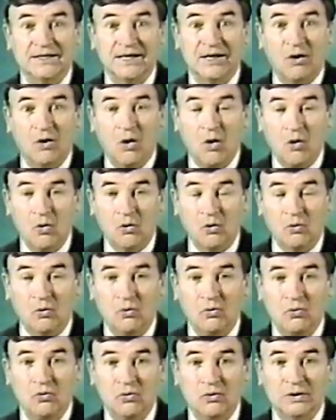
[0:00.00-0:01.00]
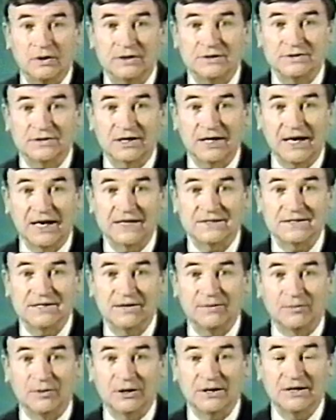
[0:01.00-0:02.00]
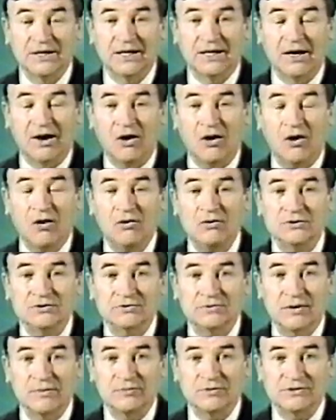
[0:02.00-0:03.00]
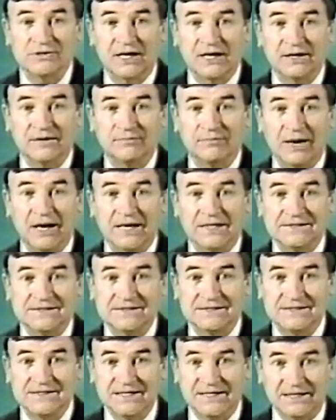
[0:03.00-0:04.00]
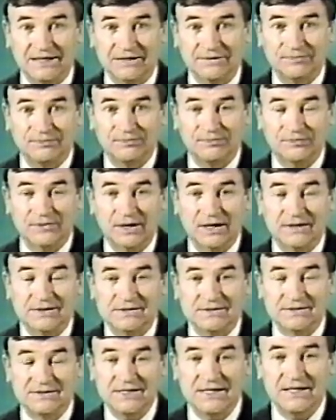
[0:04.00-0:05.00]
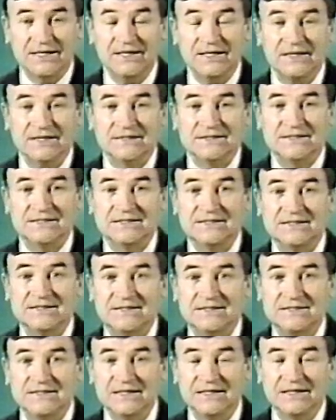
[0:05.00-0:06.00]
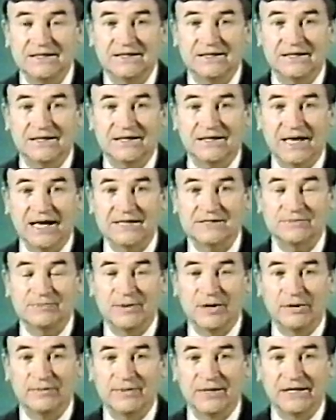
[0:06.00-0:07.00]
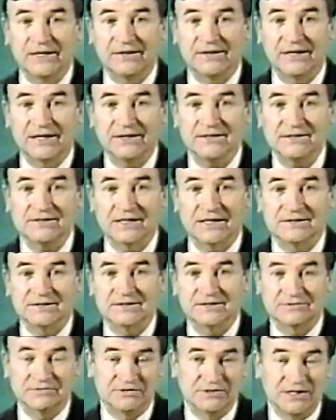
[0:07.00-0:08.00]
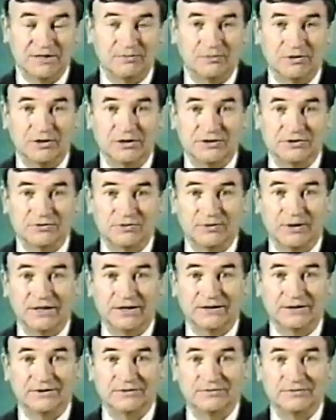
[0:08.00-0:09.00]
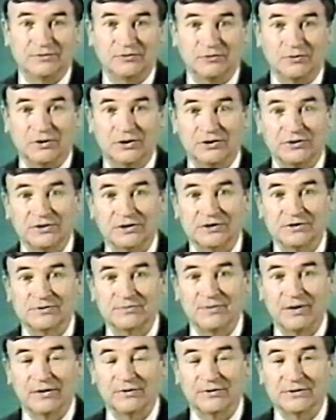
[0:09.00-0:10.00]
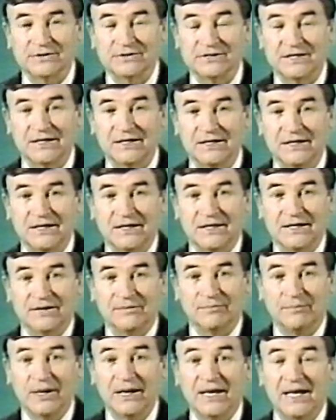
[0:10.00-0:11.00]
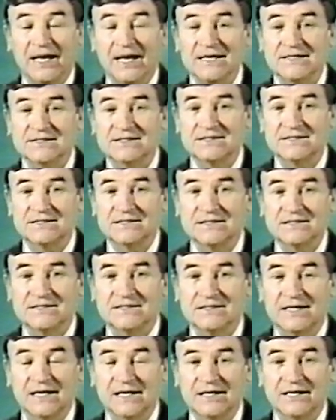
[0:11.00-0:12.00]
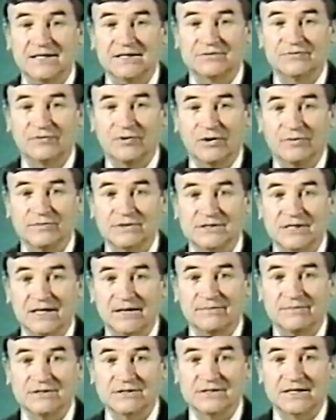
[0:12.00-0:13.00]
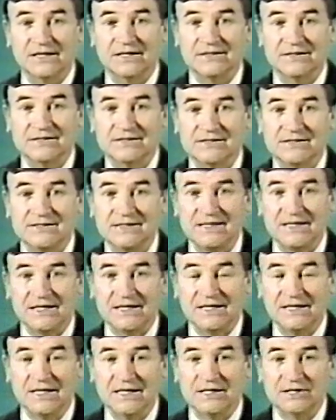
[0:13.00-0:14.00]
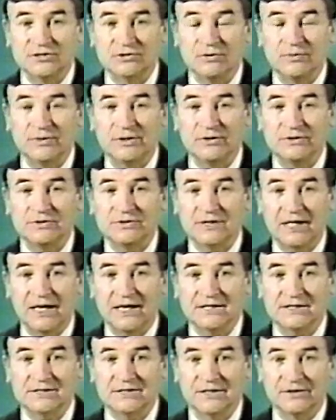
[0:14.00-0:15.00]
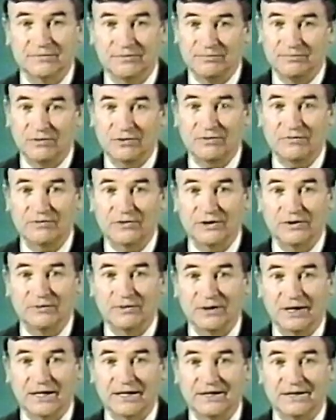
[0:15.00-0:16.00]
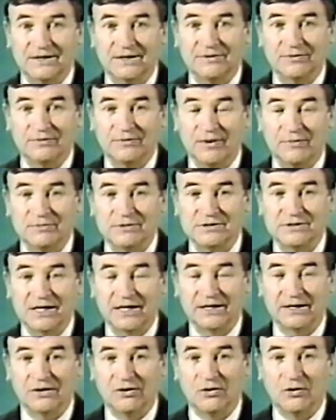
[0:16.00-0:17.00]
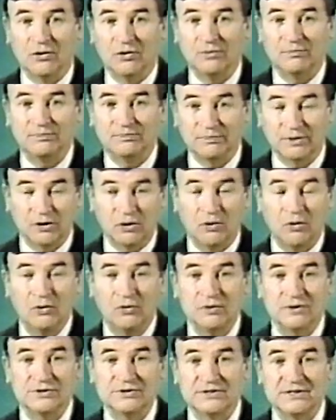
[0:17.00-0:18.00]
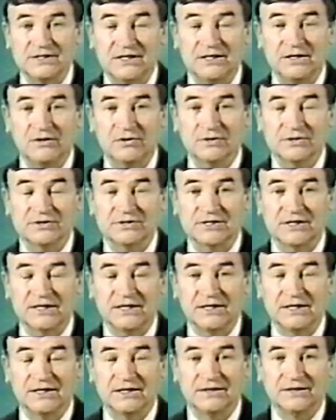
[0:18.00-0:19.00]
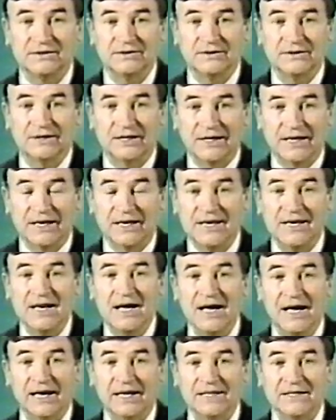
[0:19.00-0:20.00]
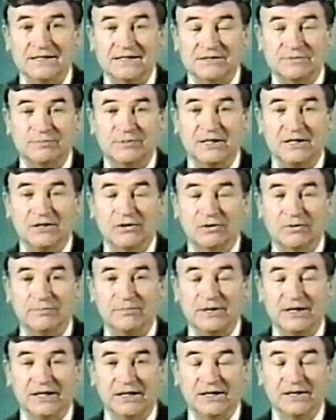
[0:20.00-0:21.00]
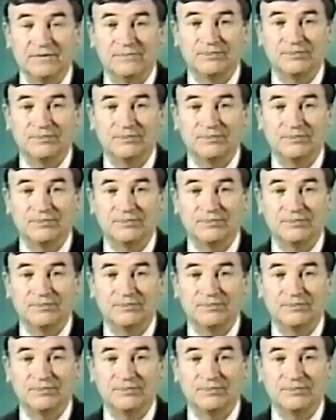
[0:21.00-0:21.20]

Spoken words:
O is our last number. O is represented by Z. Z, Z, can't spell many things, as zebra is one word you can spell with a Z, but S is formed the same as Z, so we use S more frequently representing O. S and Z. 9 is P or B.